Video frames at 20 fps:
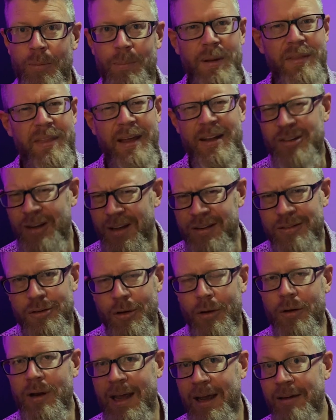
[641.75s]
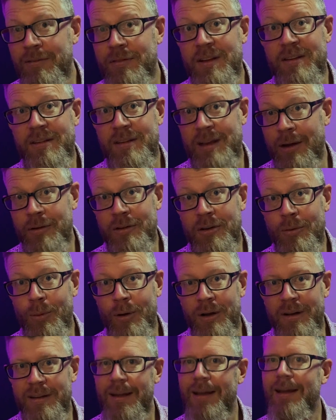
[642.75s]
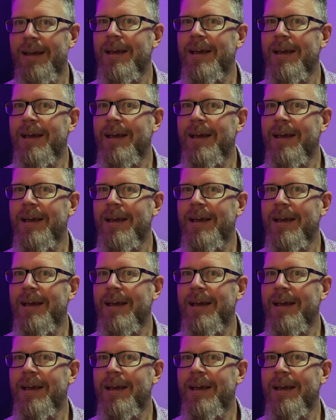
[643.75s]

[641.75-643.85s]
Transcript: but they just don't have the sound you want.